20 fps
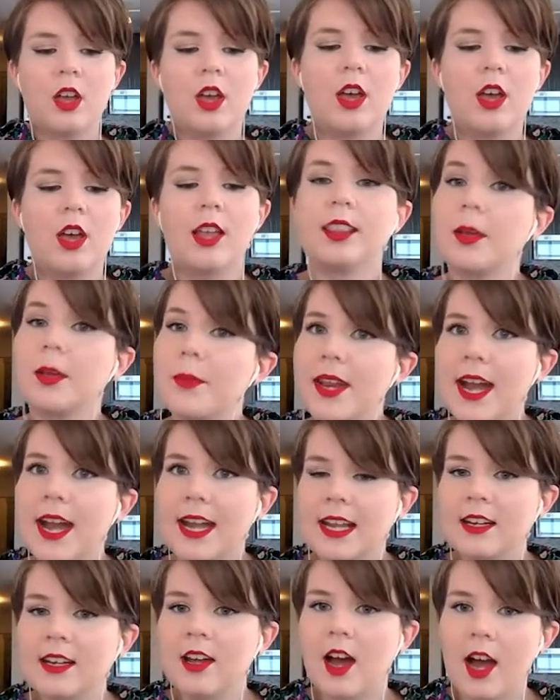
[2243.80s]

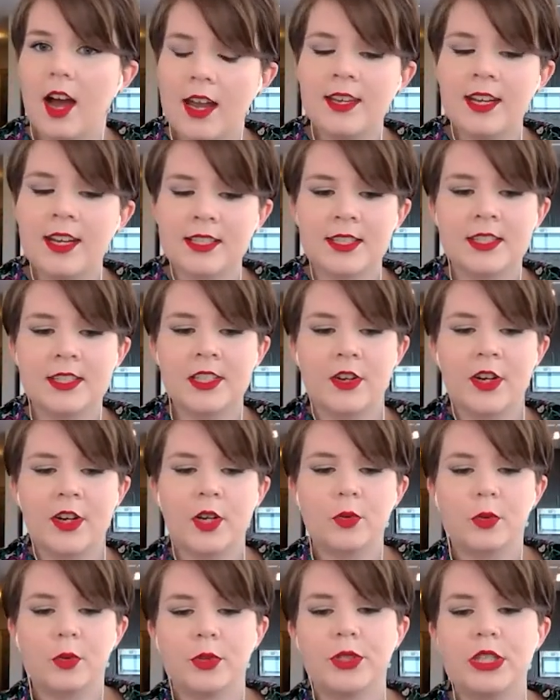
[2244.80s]
eliminating unnecessary
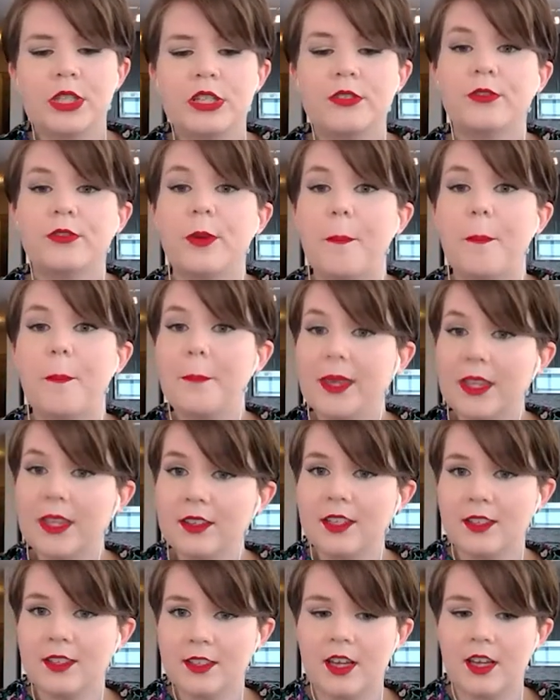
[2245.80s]
cruelty for
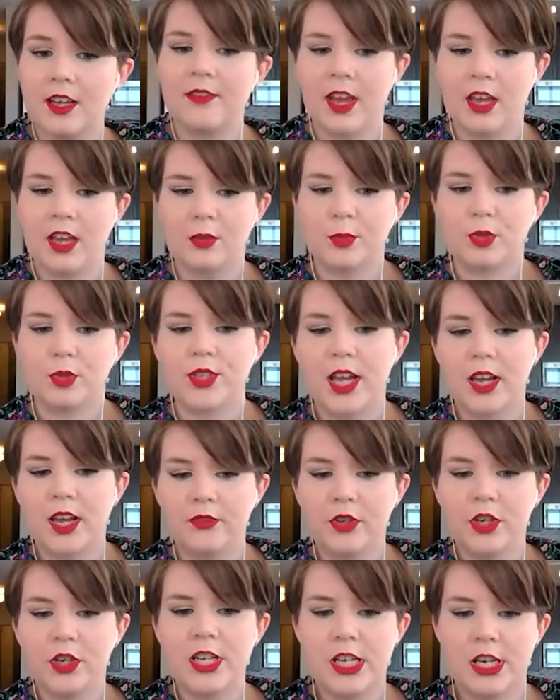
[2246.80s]
millions of animals
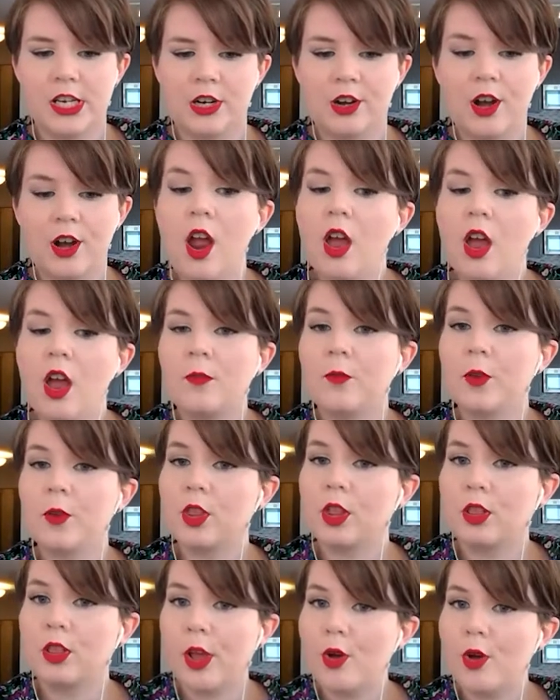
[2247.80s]
every year for the
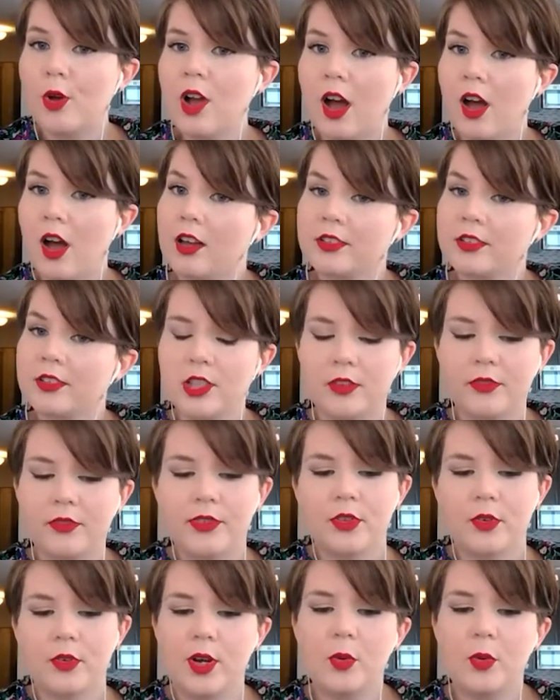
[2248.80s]
low cost of
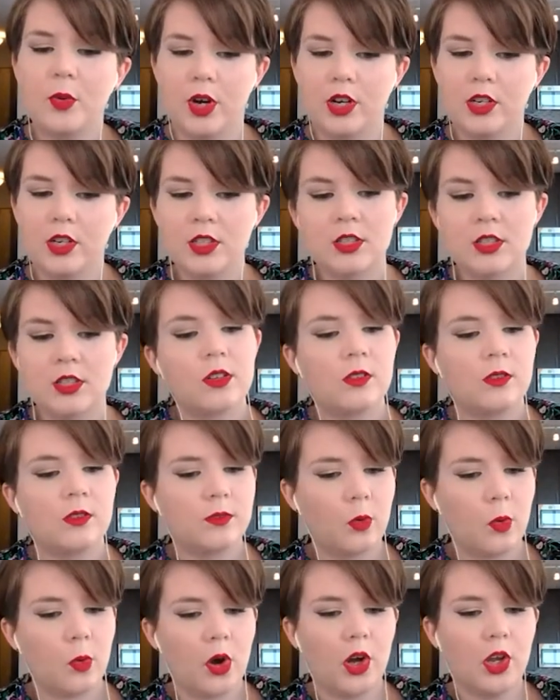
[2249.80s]
3 words
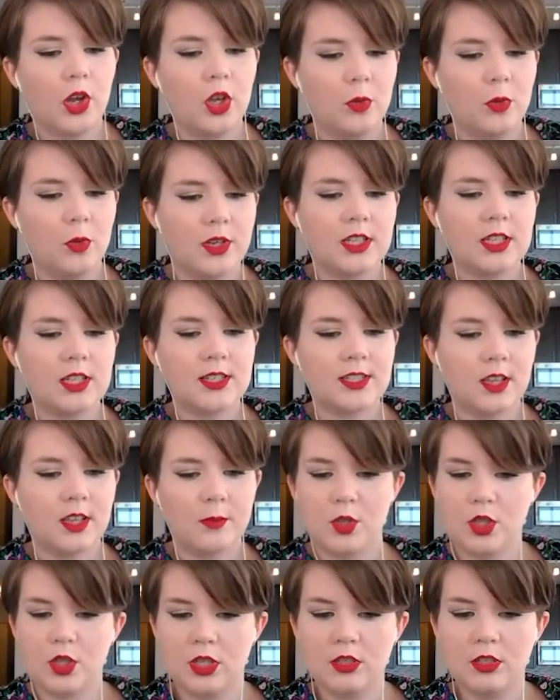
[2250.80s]
for human
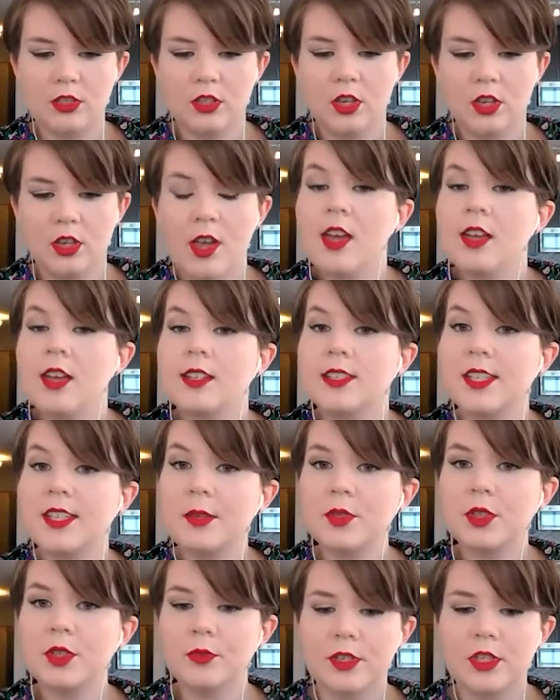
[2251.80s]
consumption
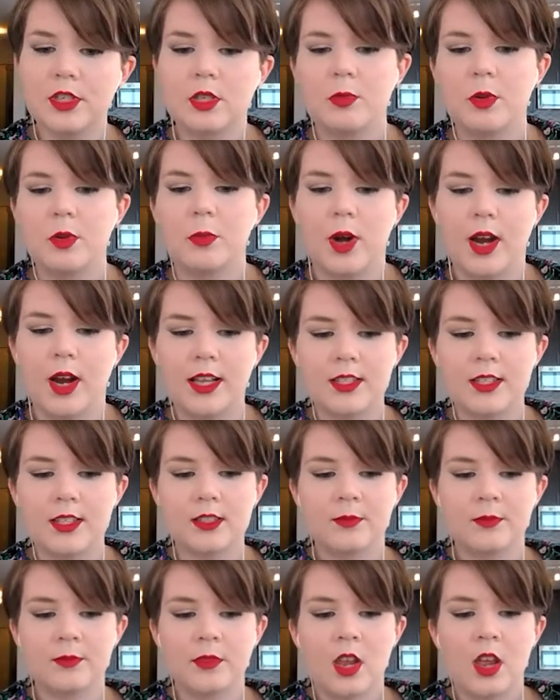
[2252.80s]
seems a reasonable price,
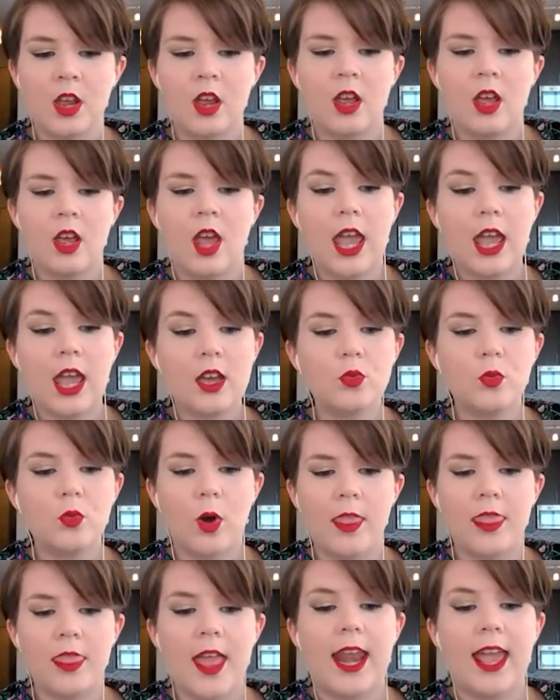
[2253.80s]
and
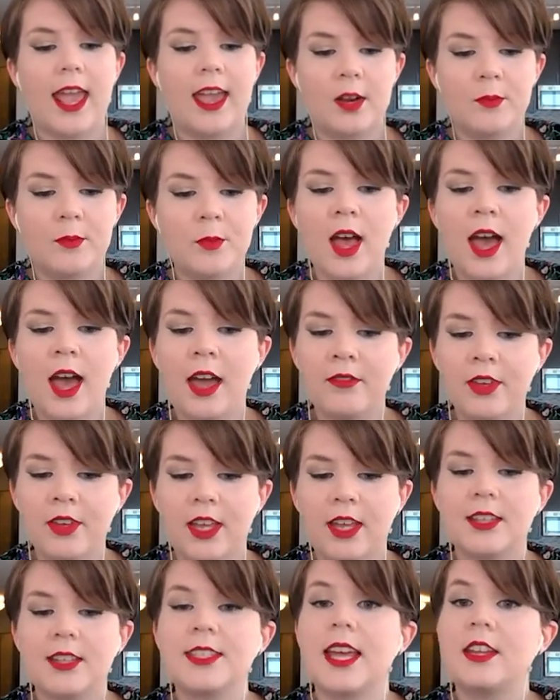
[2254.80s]
one that animal
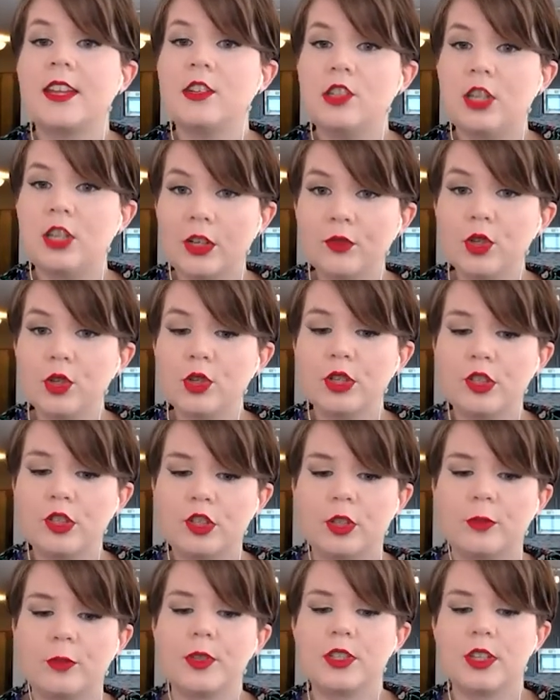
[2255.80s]
advocates and general
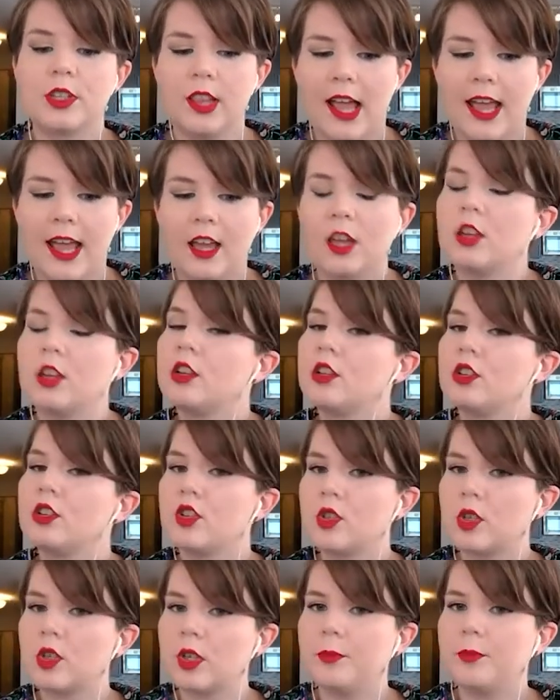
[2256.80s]
consumers alike
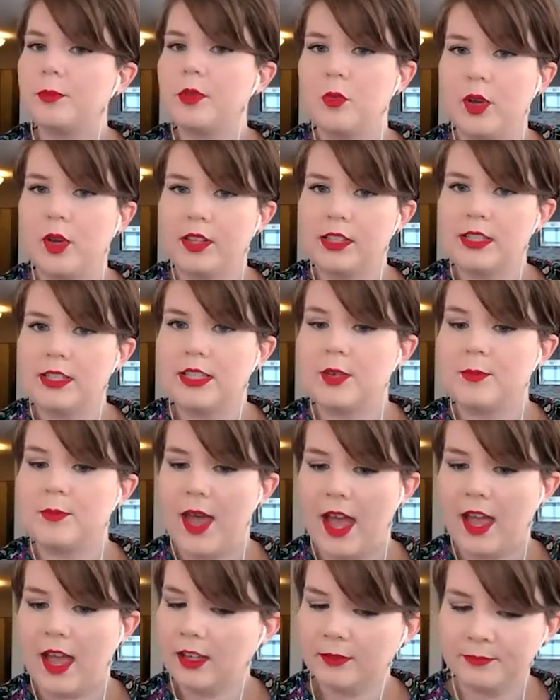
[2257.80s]
should be willing to pay.